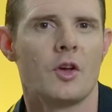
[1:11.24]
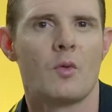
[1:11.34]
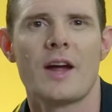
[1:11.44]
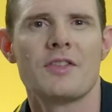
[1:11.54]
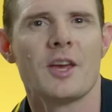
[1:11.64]
The
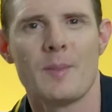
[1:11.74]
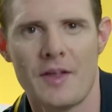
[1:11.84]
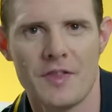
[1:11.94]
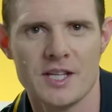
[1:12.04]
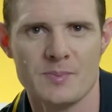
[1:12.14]
great thing
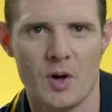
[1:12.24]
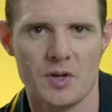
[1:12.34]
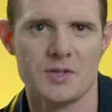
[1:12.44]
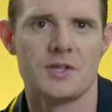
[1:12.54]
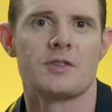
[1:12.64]
about these
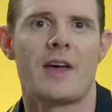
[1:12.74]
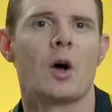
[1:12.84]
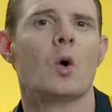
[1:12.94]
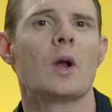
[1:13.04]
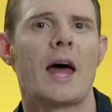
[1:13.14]
models is
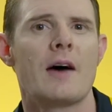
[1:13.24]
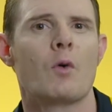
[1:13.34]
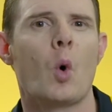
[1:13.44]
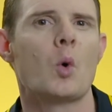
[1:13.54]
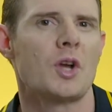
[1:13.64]
they all
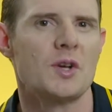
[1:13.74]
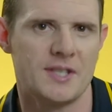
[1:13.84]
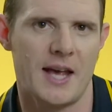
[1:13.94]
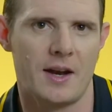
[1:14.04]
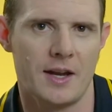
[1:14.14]
have auto
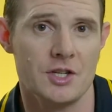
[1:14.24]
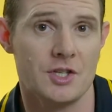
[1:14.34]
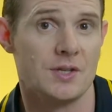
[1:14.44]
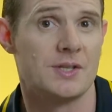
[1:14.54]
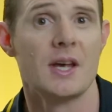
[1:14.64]
sound
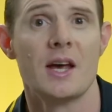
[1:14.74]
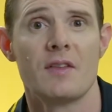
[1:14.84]
engines.